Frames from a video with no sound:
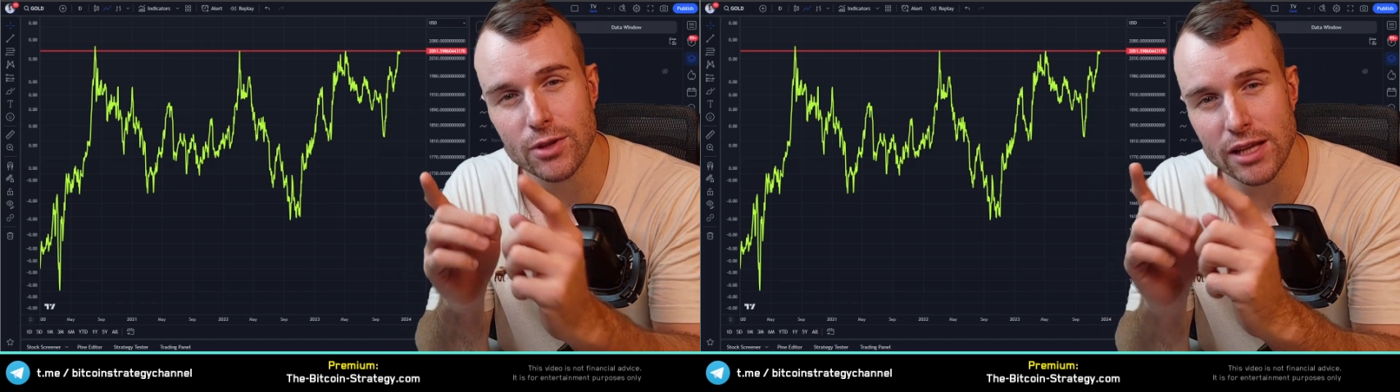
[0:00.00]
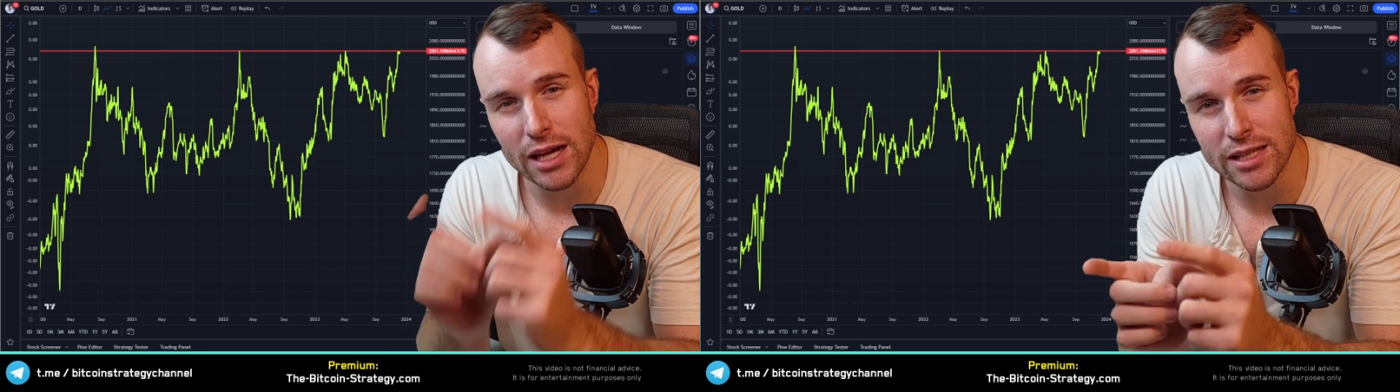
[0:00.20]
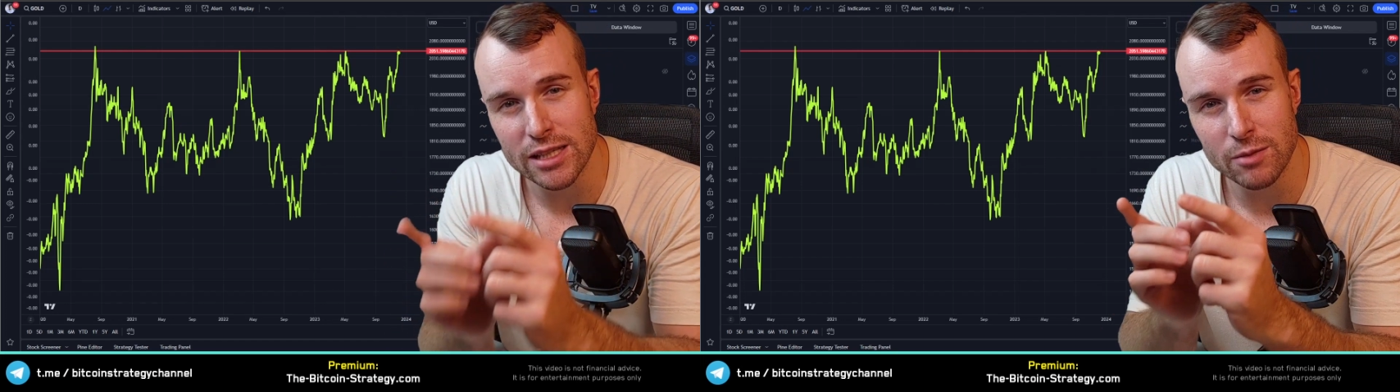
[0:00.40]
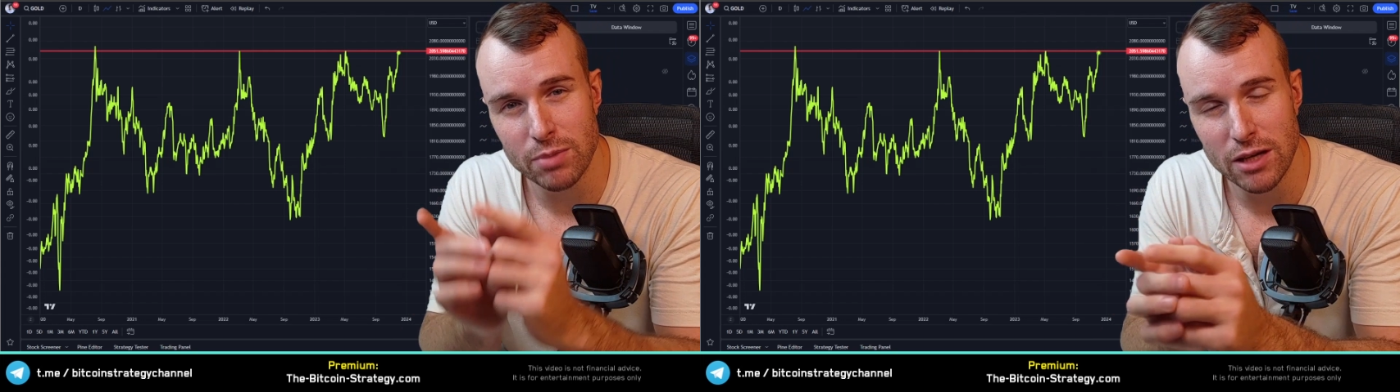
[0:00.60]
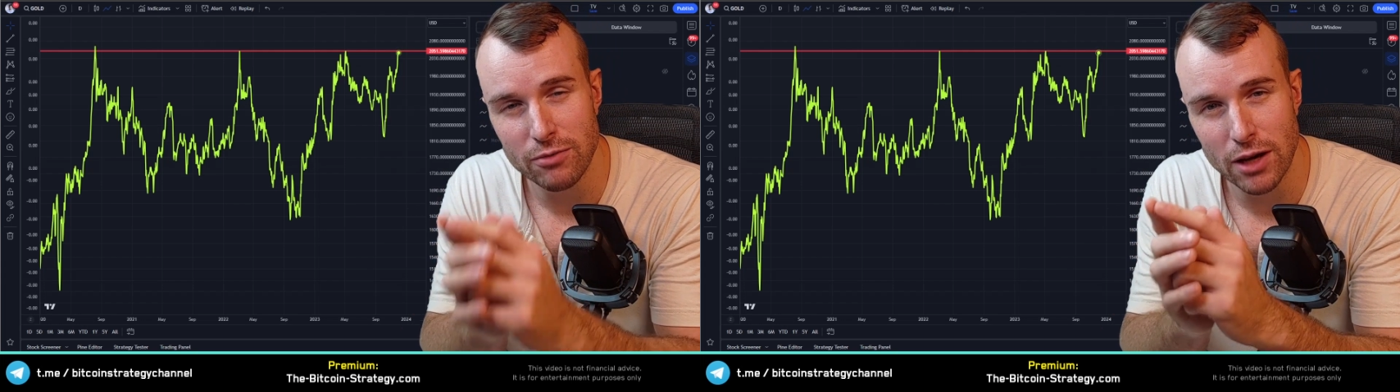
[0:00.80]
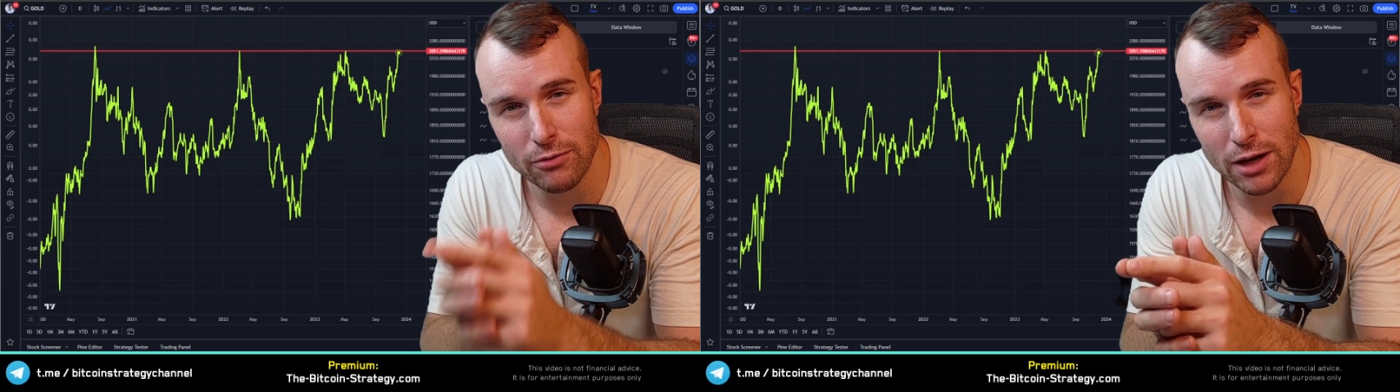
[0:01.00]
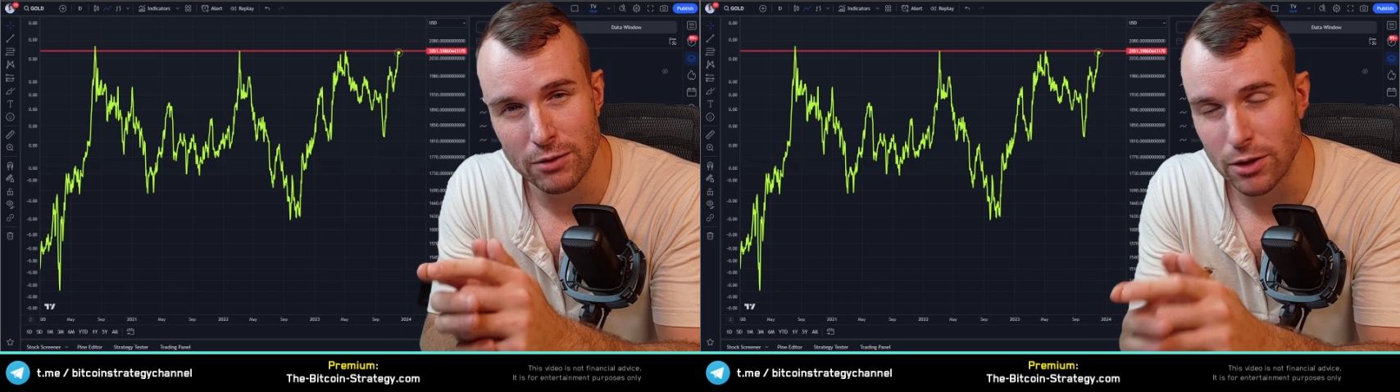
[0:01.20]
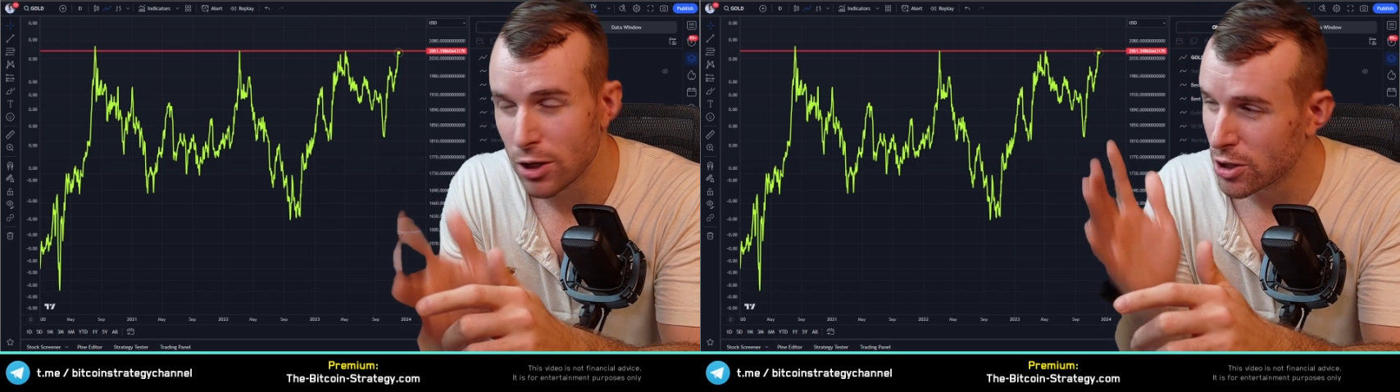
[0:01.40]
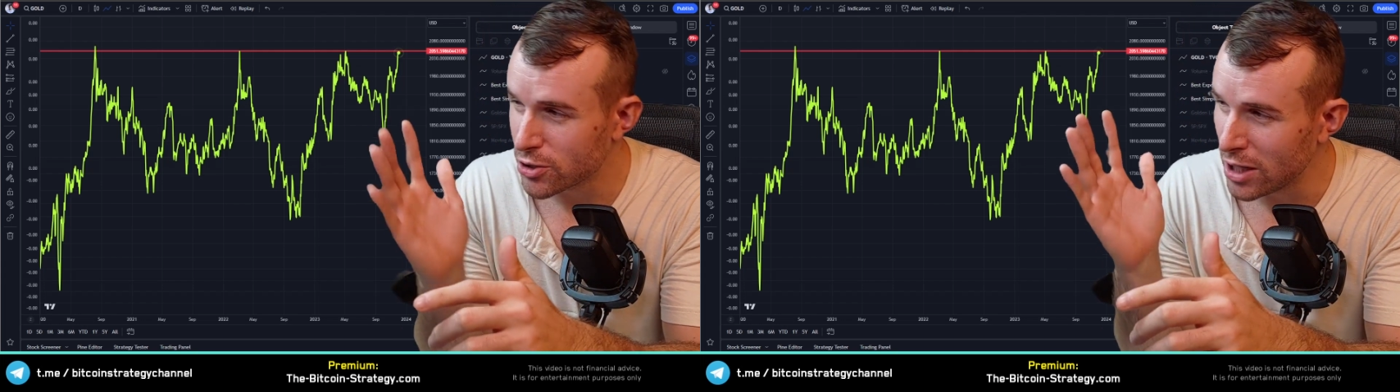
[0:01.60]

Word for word: to the S&P 500.